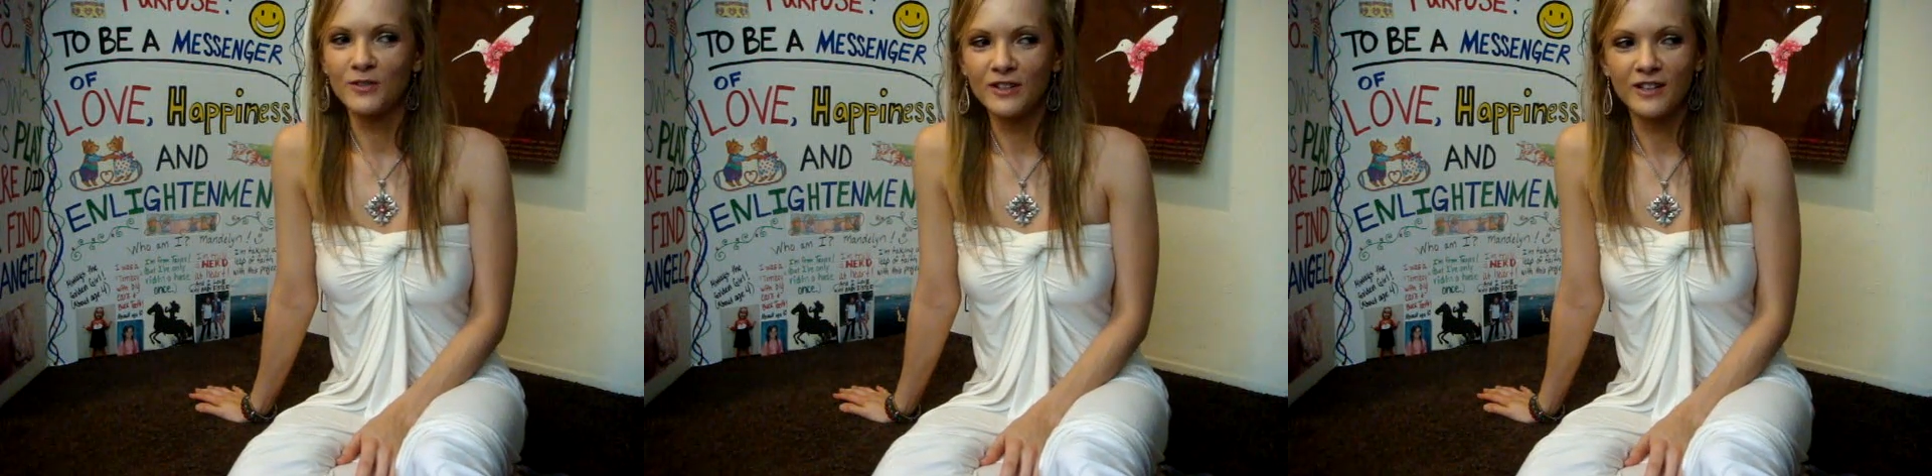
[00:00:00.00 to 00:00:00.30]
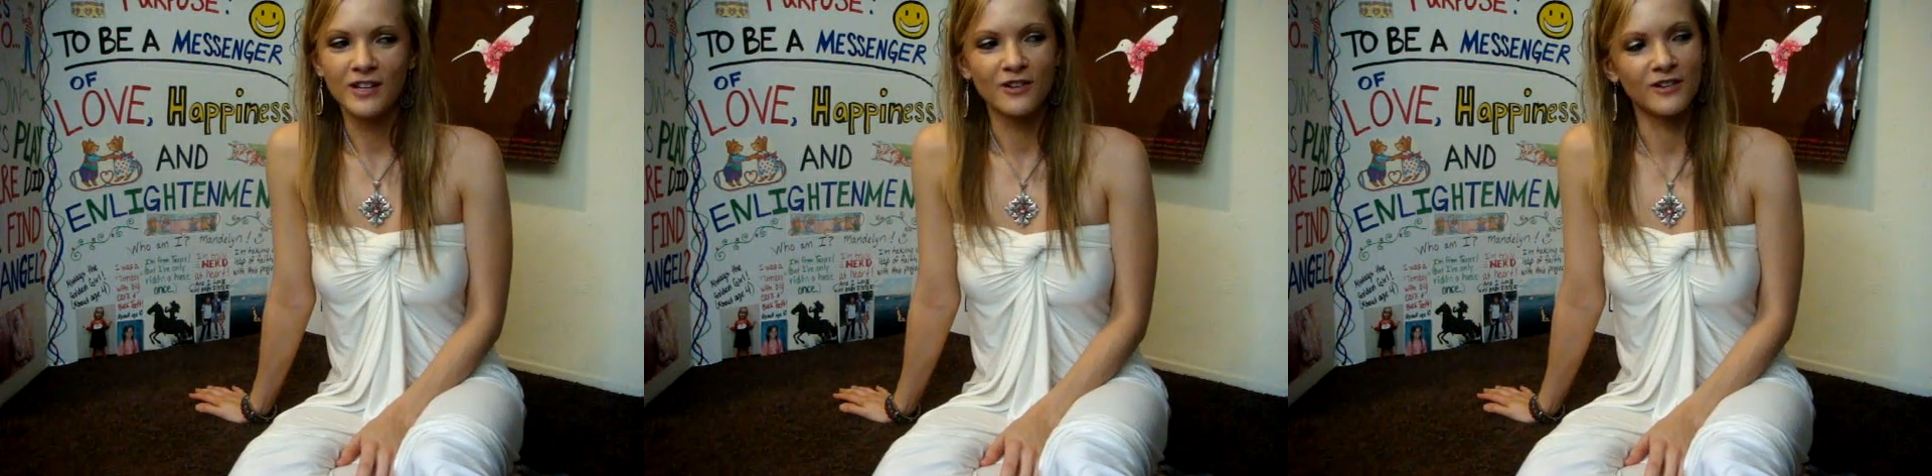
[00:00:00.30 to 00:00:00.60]

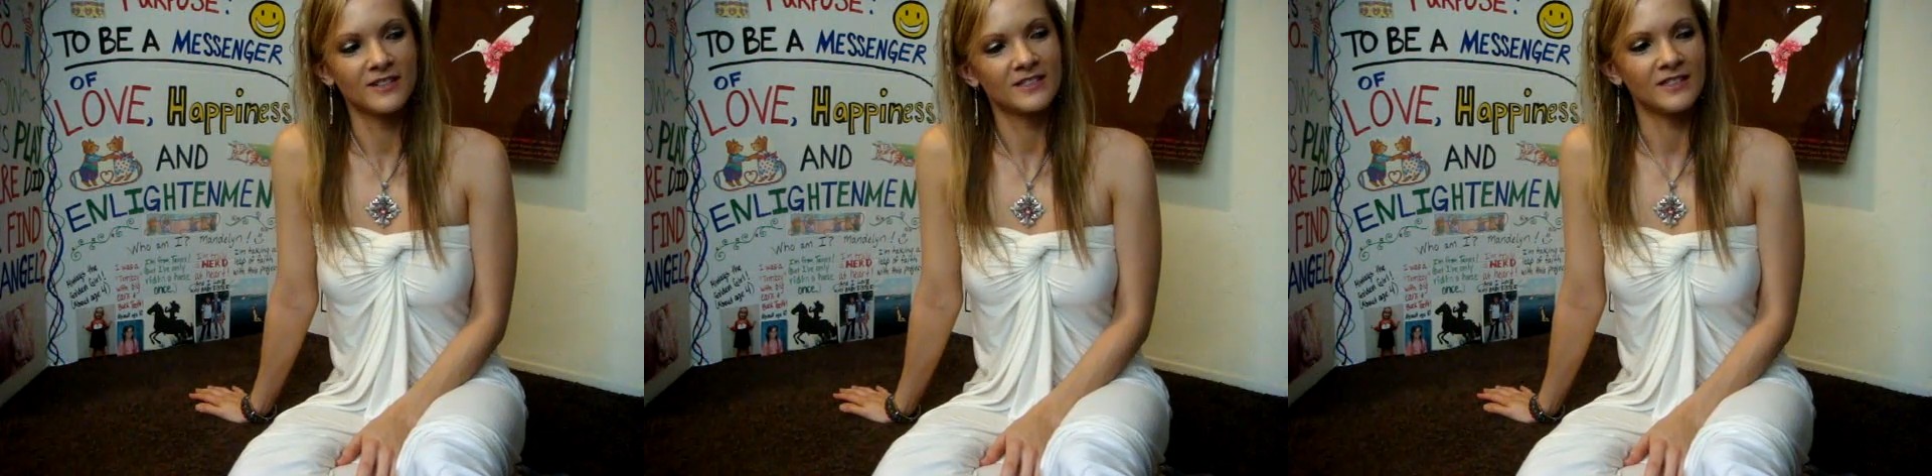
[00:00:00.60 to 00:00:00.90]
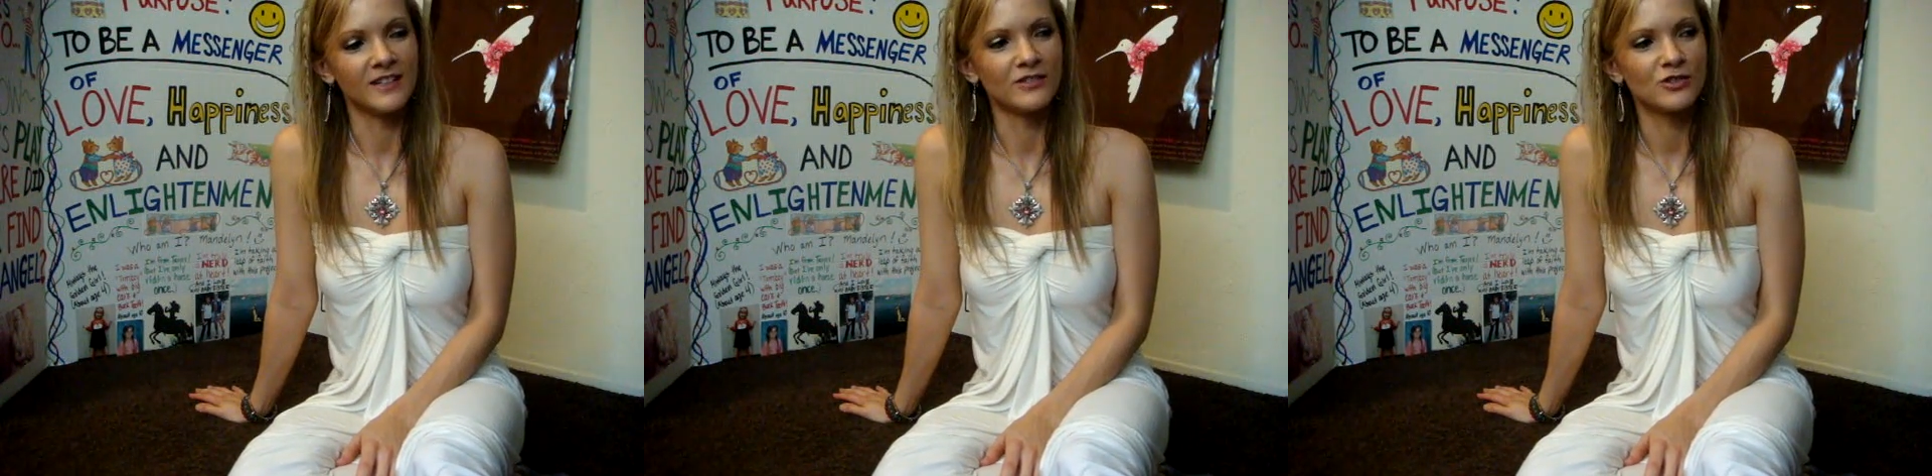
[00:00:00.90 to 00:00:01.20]
really
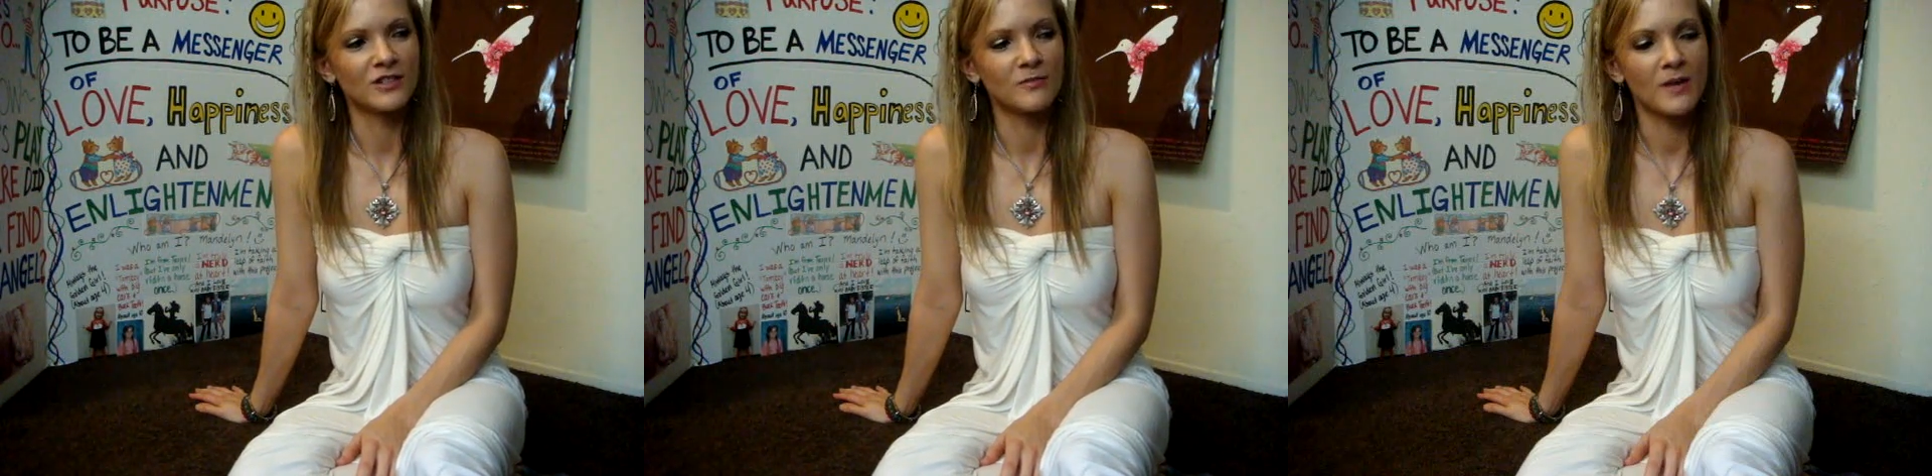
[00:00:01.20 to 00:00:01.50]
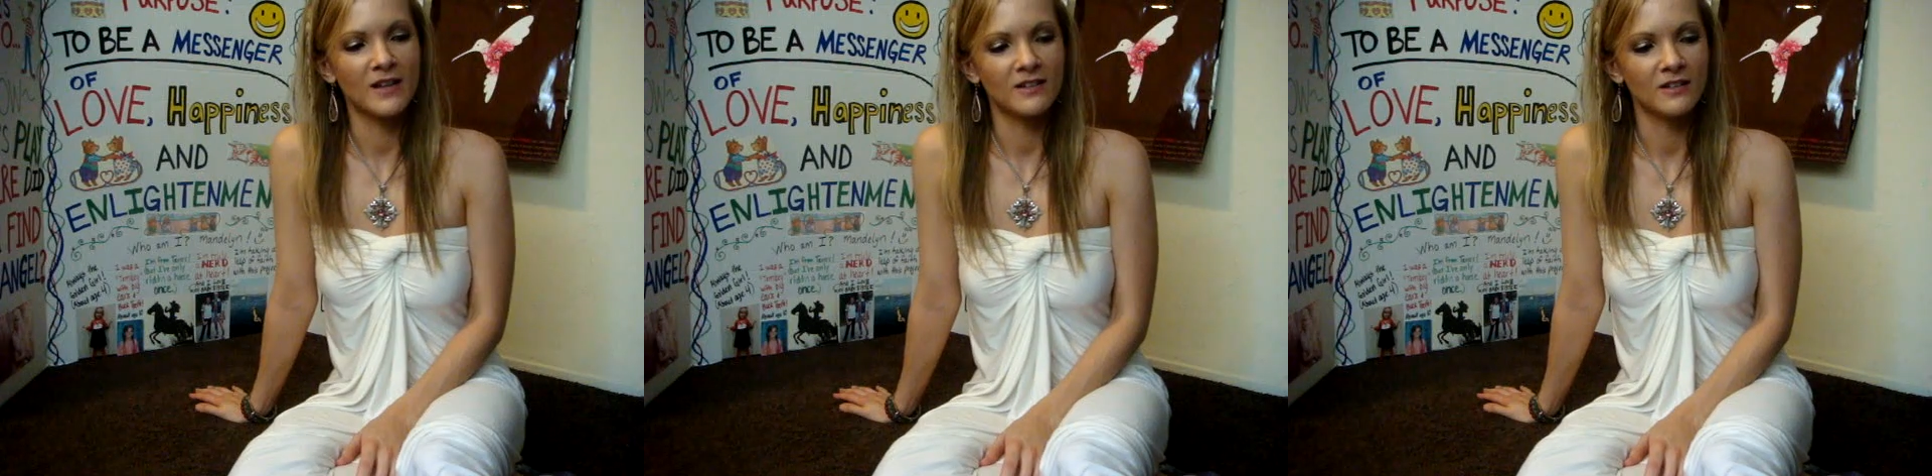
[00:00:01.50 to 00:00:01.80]
curiously, and she's like,
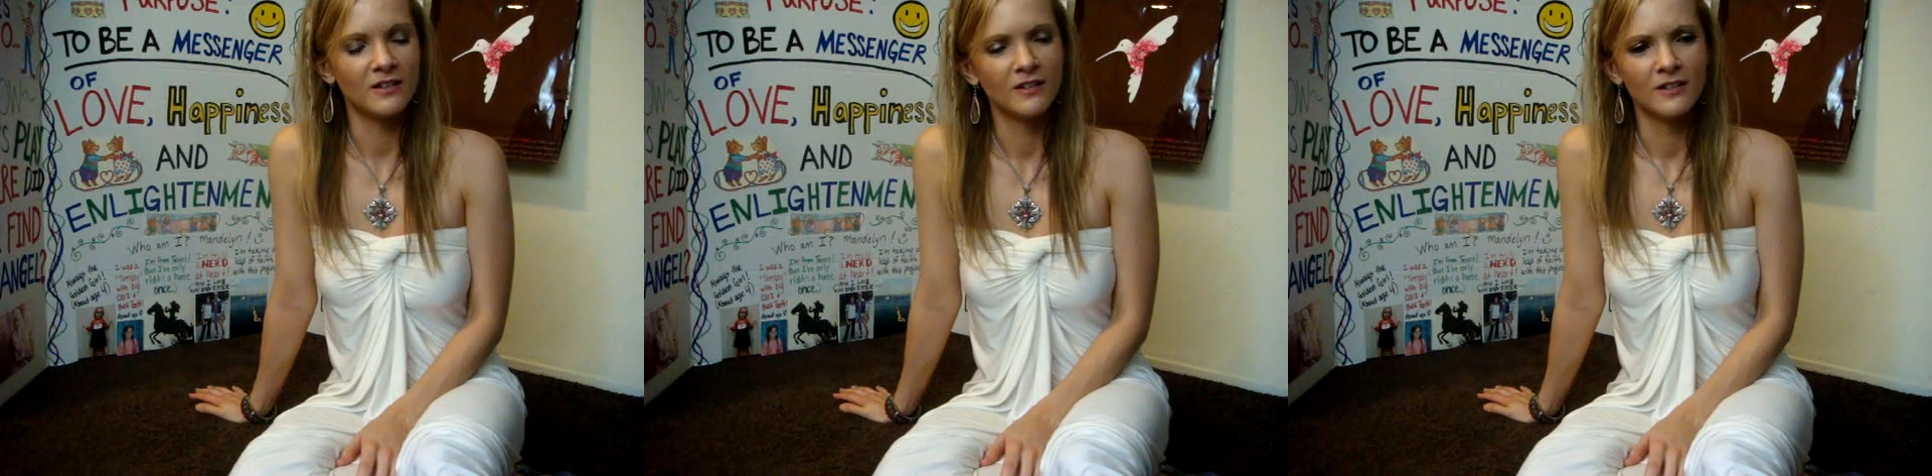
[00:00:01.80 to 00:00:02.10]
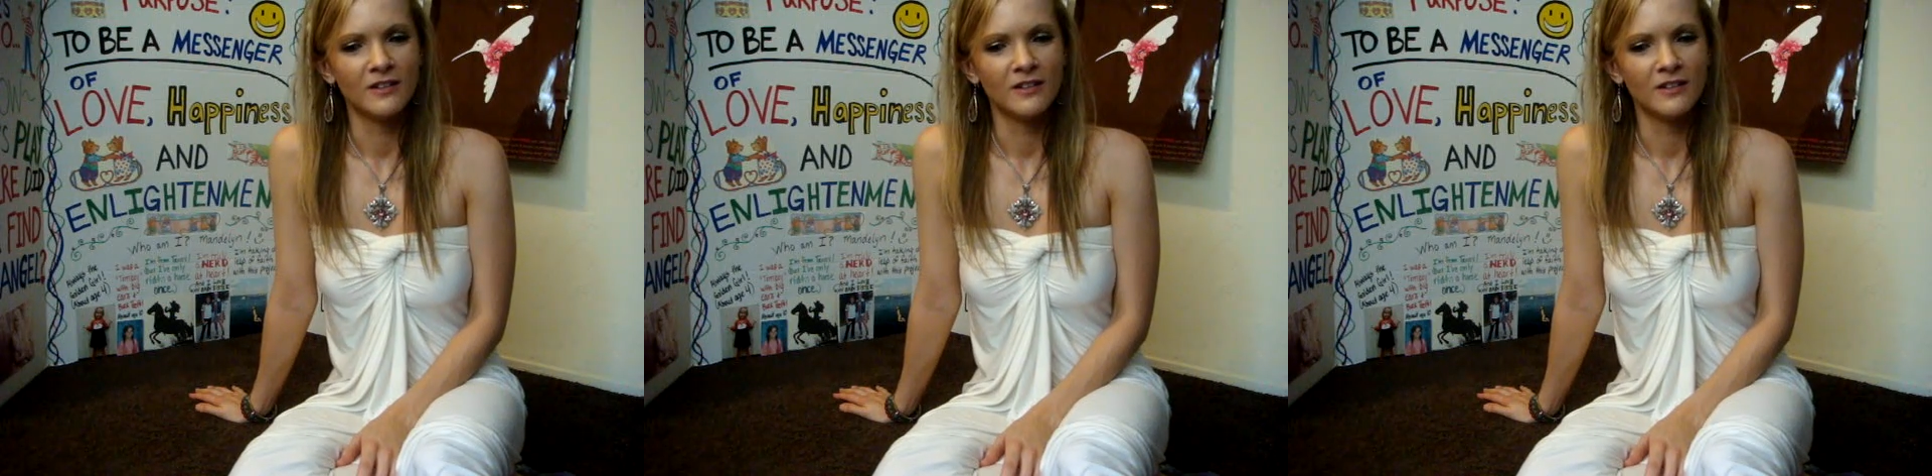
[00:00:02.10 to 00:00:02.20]
"Mandy,